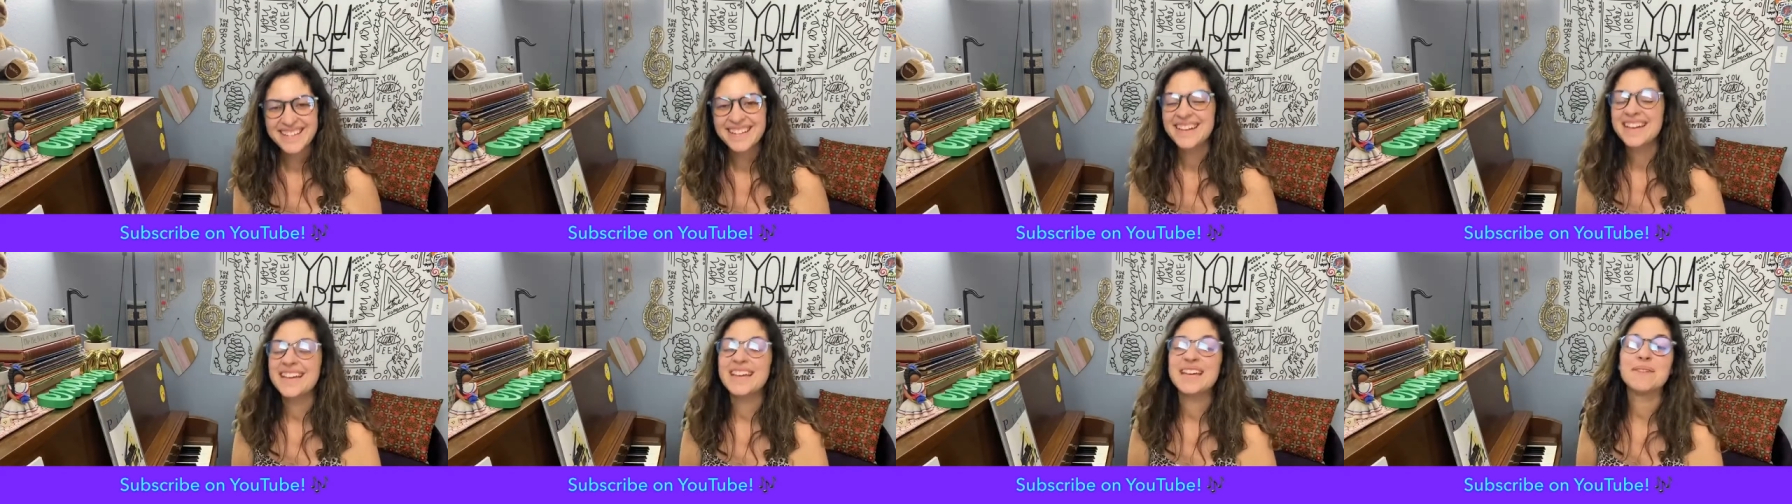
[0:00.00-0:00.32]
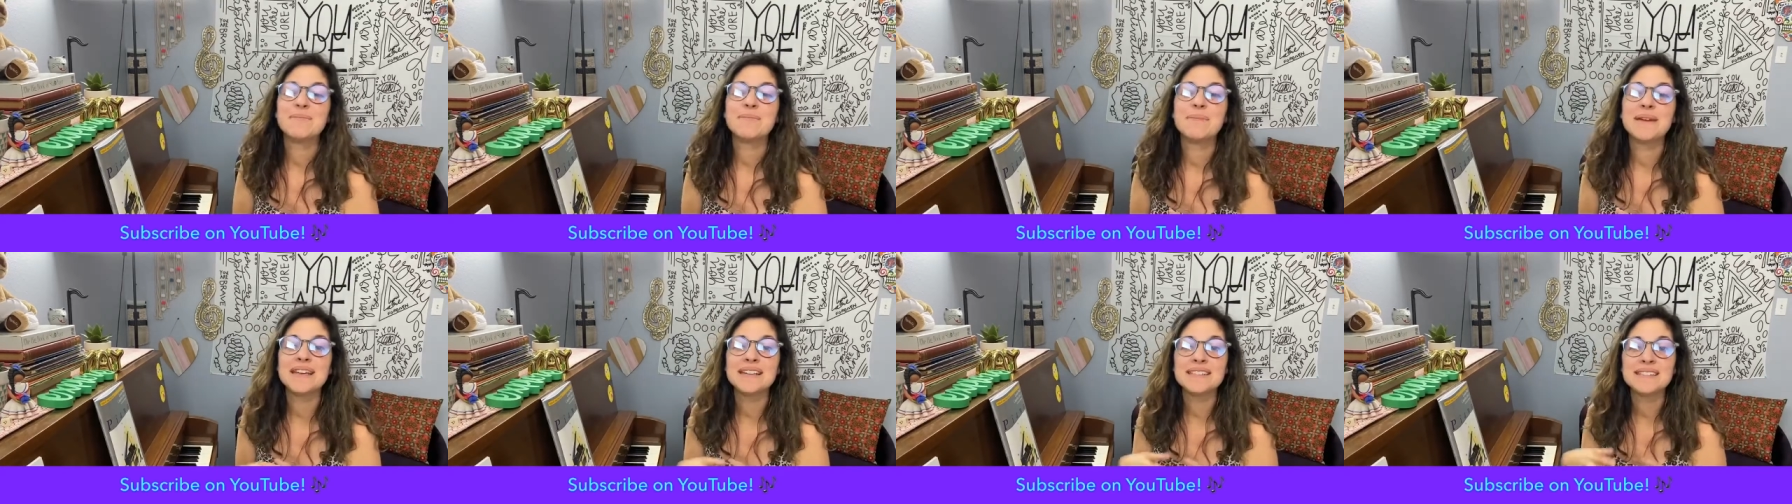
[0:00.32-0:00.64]

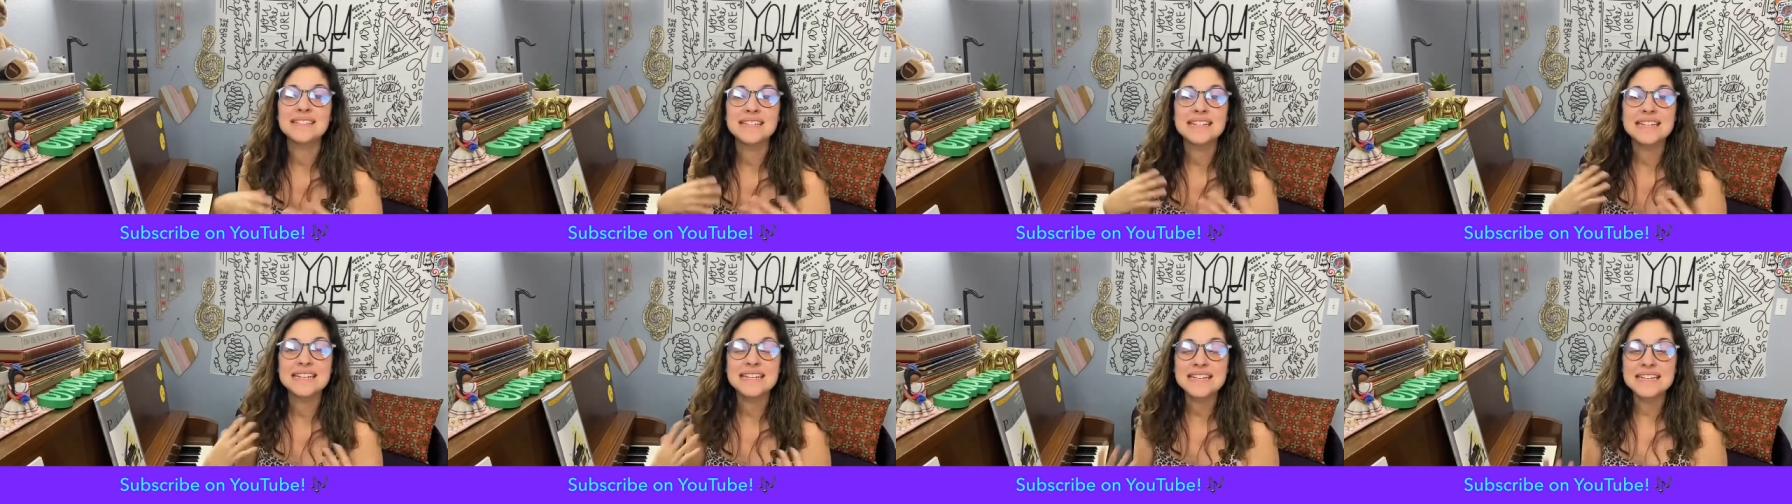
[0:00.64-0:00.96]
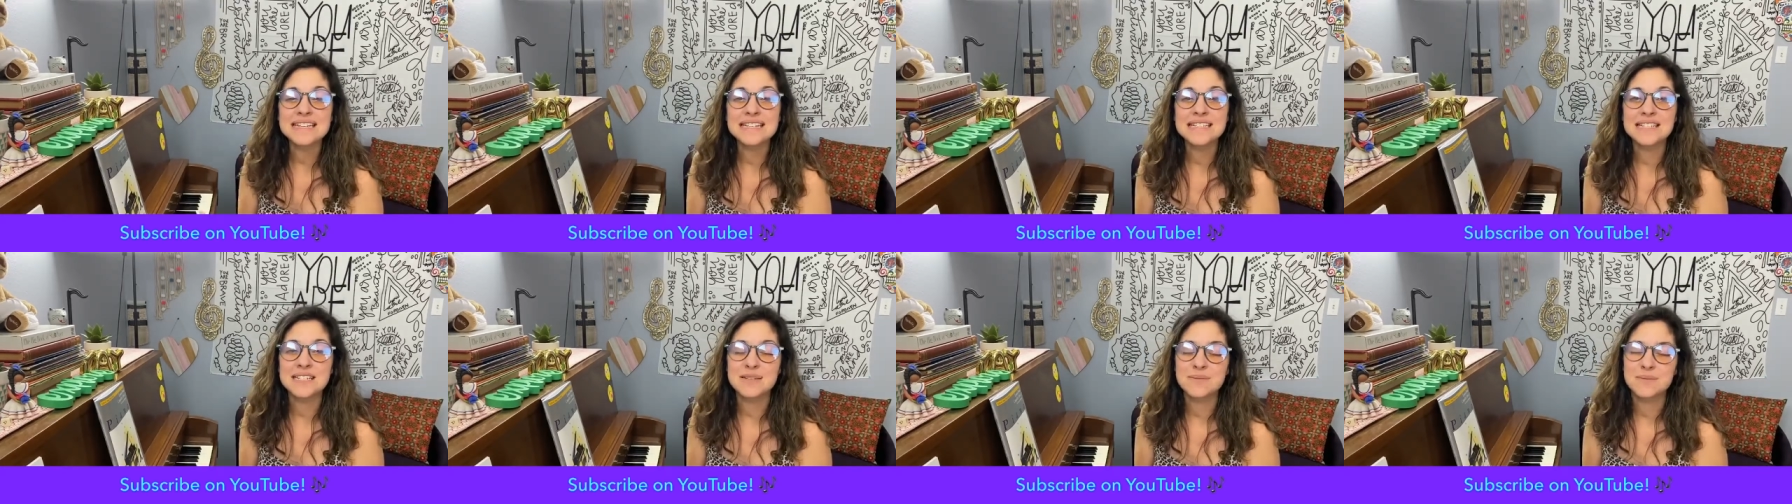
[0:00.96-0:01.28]
It makes it
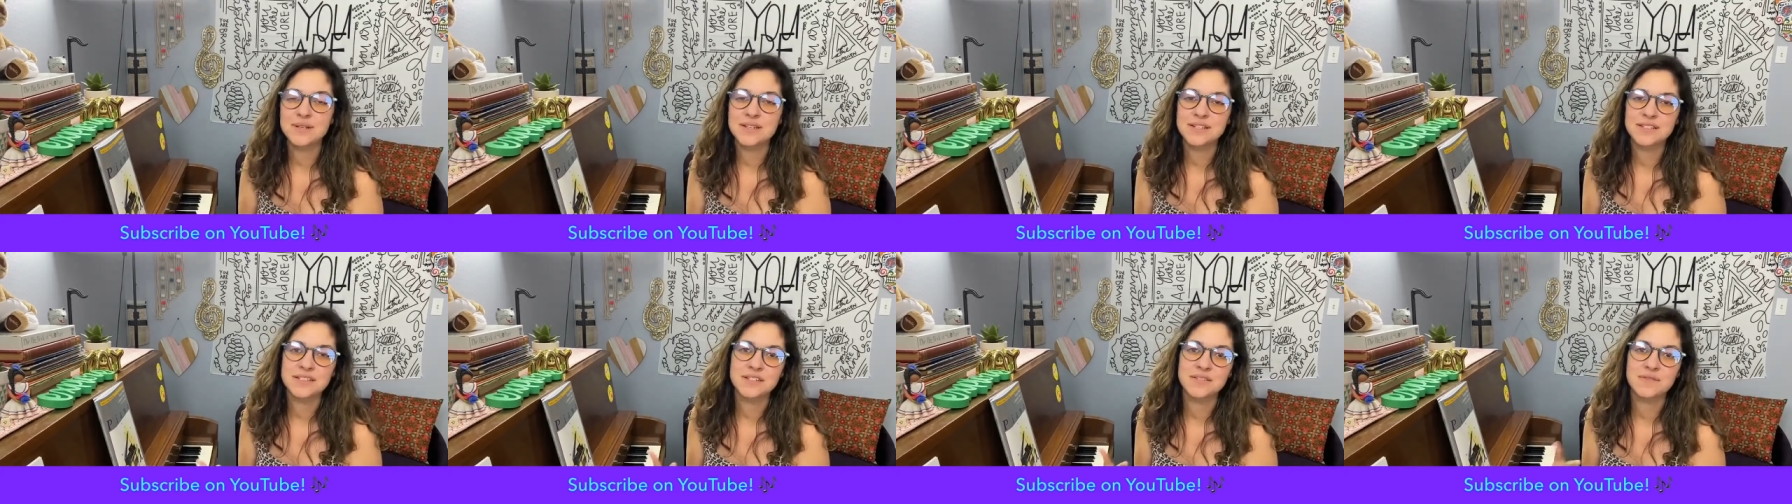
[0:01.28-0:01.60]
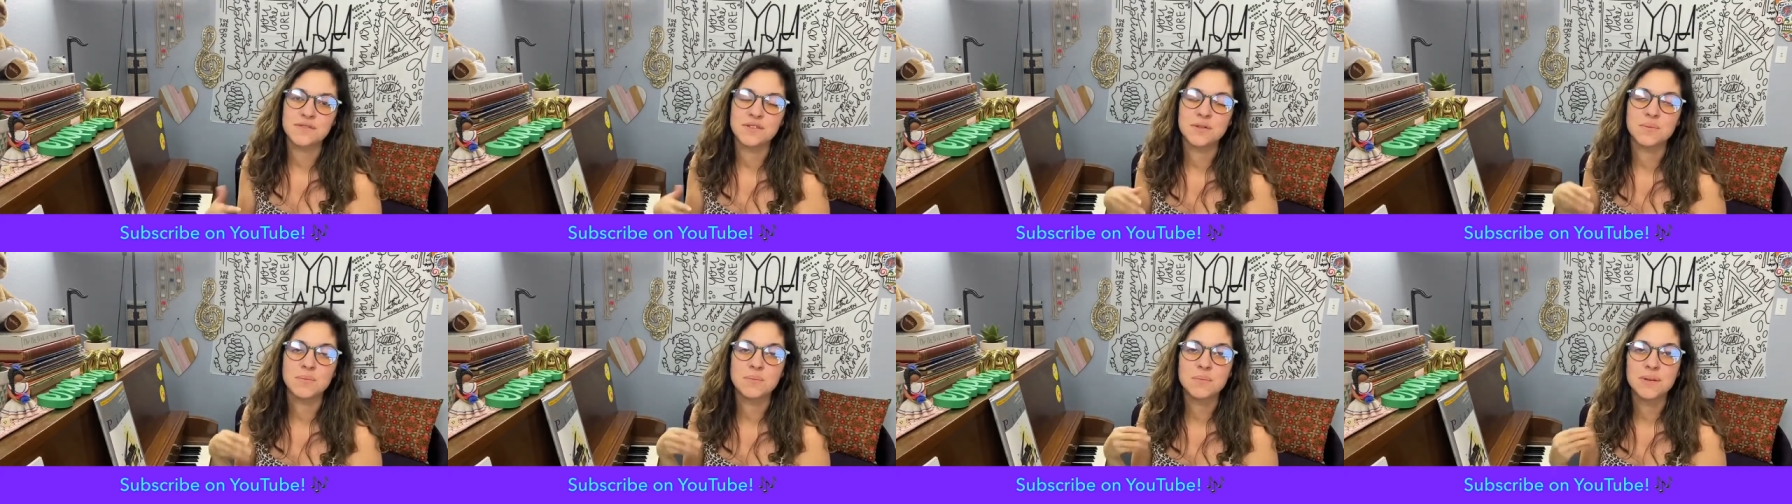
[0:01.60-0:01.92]
easy because if
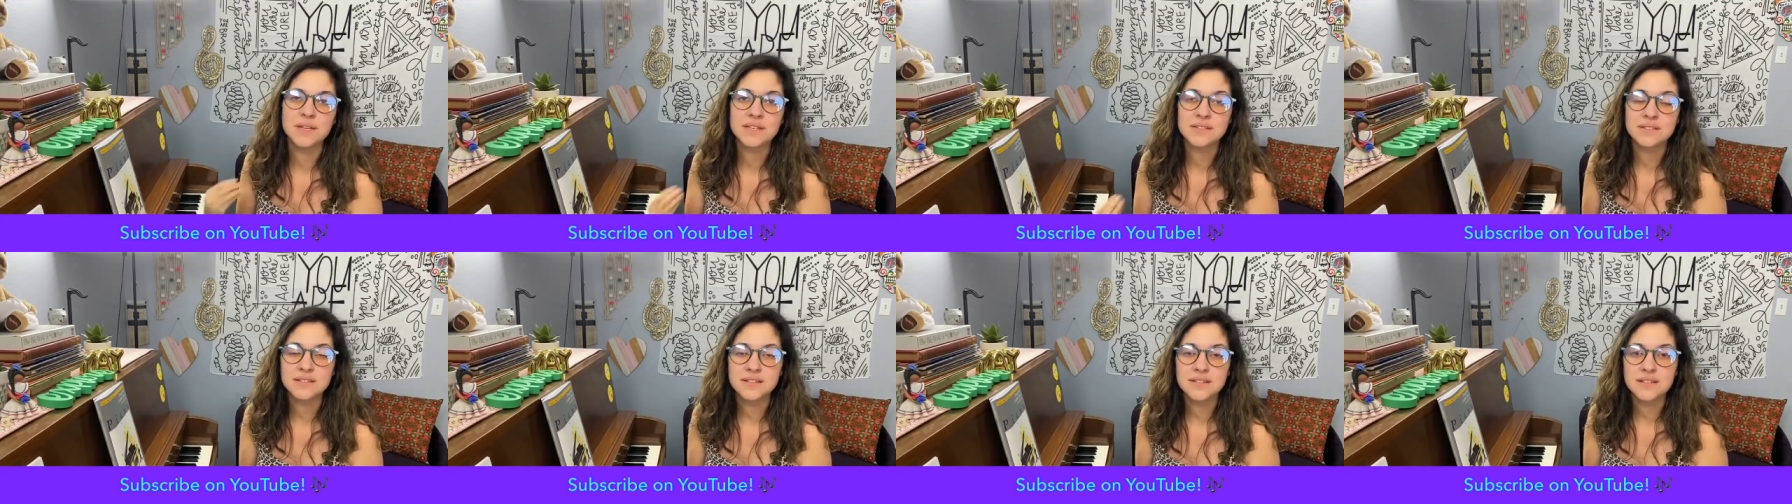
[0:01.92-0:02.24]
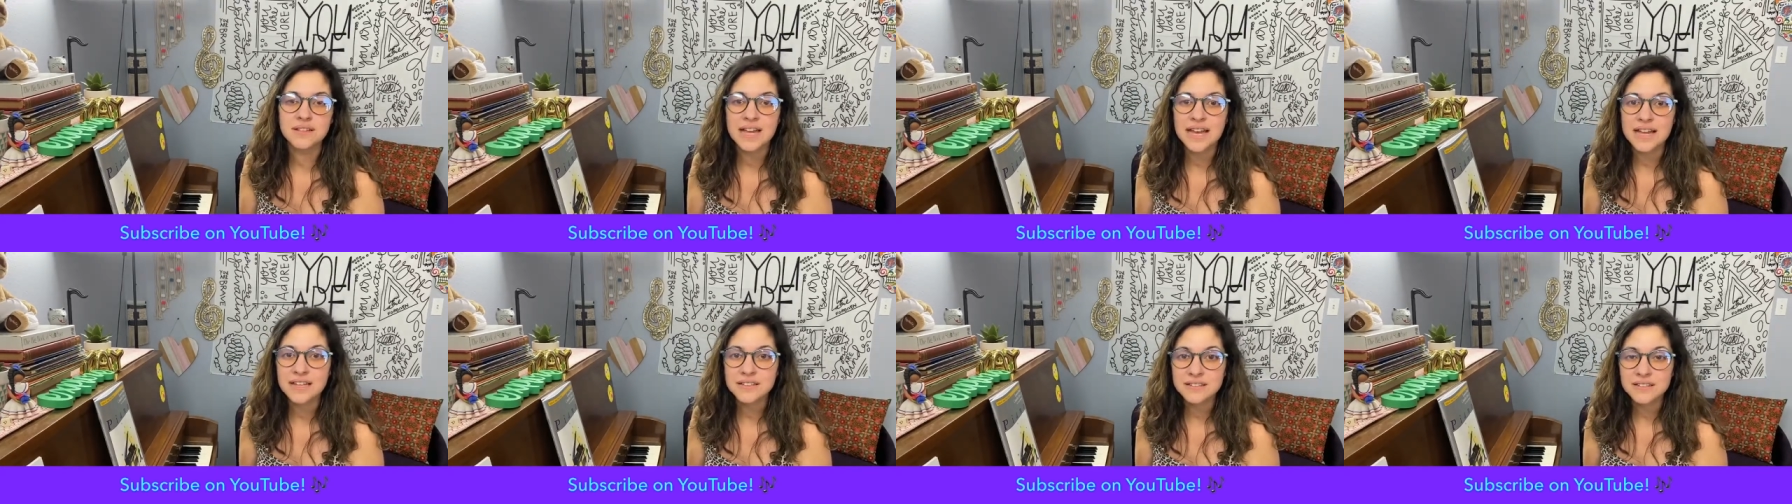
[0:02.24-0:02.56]
you miss a
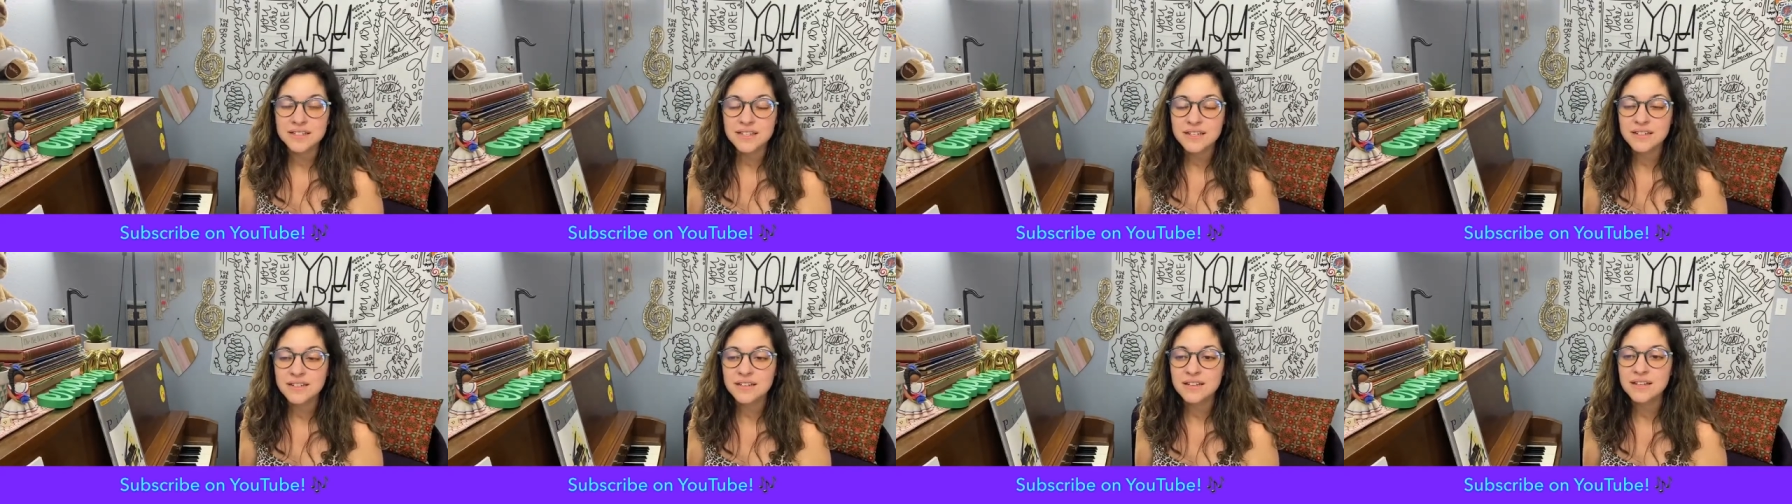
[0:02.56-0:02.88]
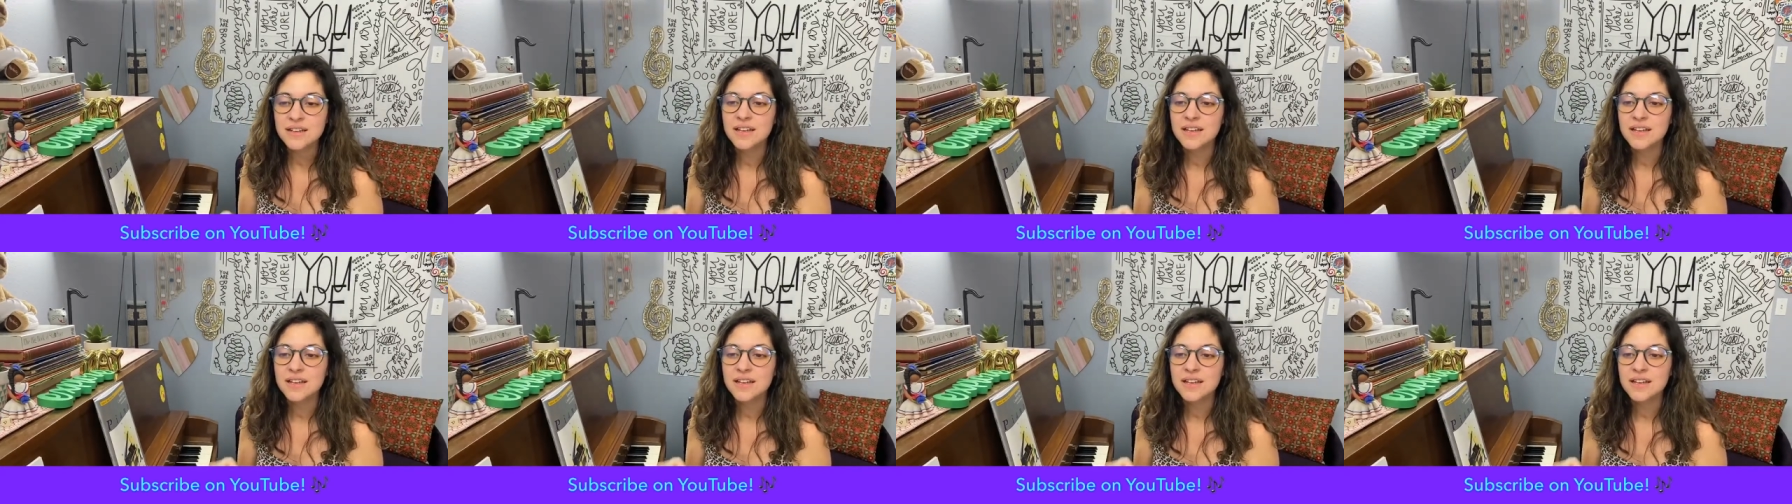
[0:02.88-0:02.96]
lesson,